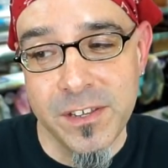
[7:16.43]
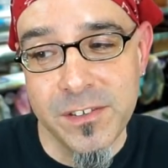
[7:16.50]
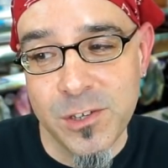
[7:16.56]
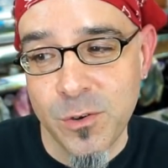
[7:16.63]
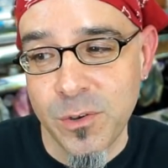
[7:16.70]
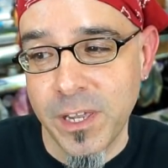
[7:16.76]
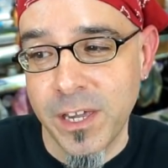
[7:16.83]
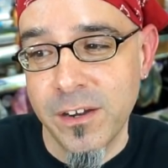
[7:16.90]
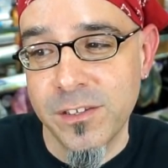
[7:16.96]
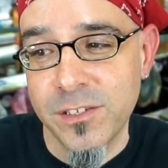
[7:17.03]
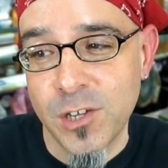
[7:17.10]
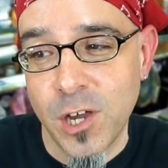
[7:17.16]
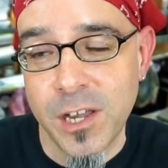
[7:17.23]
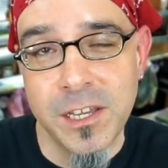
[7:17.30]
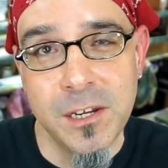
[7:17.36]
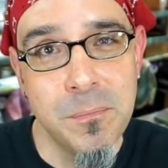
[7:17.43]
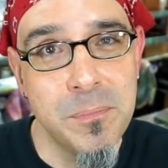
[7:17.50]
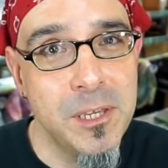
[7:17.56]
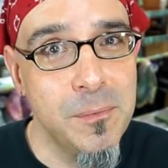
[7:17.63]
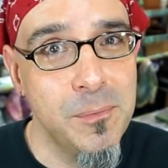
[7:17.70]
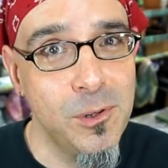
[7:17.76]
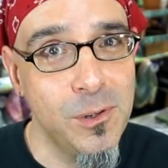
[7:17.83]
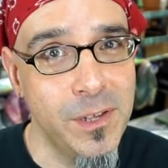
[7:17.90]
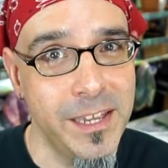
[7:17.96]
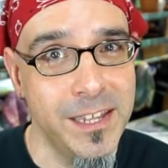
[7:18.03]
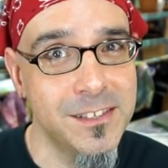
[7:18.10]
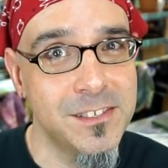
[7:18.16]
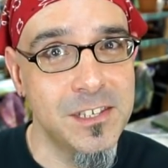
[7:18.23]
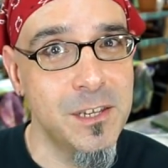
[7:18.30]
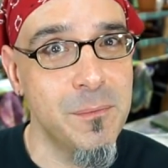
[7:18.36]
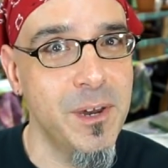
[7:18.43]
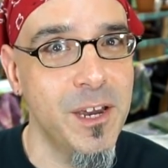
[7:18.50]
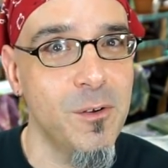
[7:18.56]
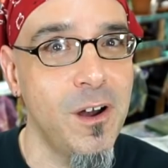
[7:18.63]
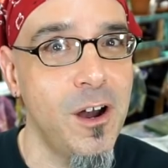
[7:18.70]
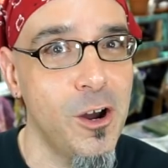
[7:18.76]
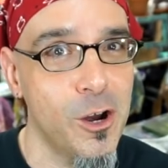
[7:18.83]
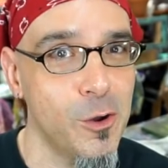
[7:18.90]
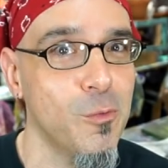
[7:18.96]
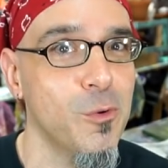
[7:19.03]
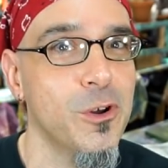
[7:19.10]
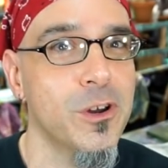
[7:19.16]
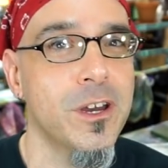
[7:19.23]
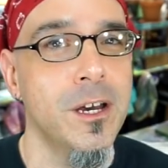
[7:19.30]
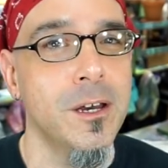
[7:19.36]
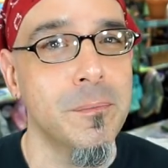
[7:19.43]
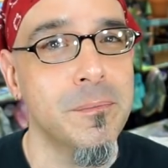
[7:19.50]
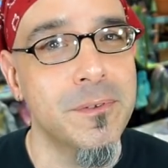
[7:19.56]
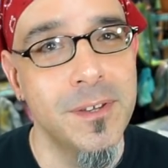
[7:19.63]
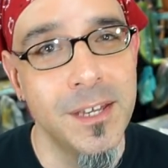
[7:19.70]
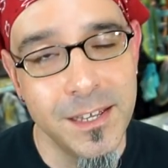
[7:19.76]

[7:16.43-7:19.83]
is going out and talking to people and seeing my artwork up,